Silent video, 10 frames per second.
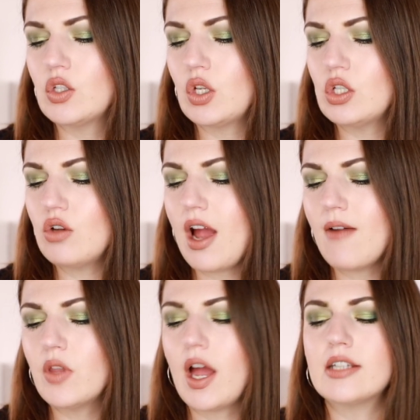So you do
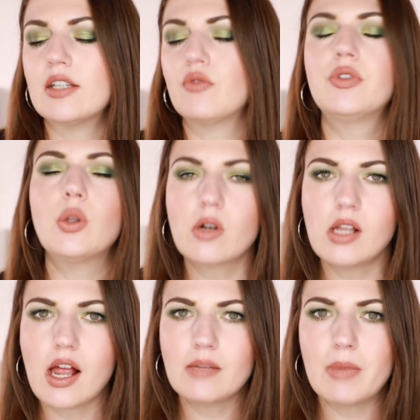have that
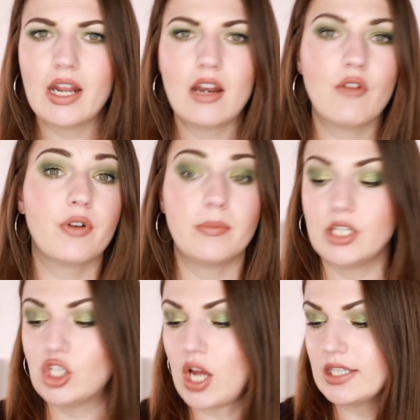floral element in it from the
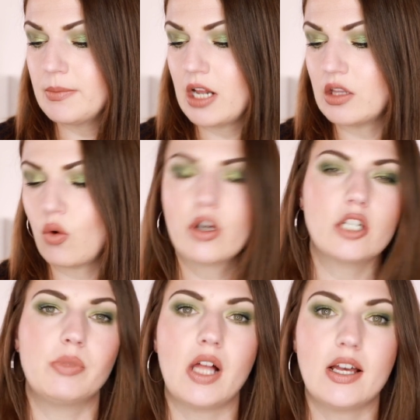jasmine and the
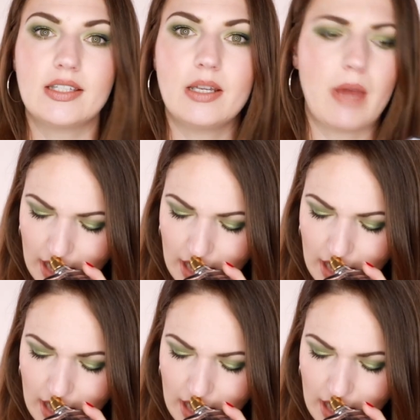orange blossom.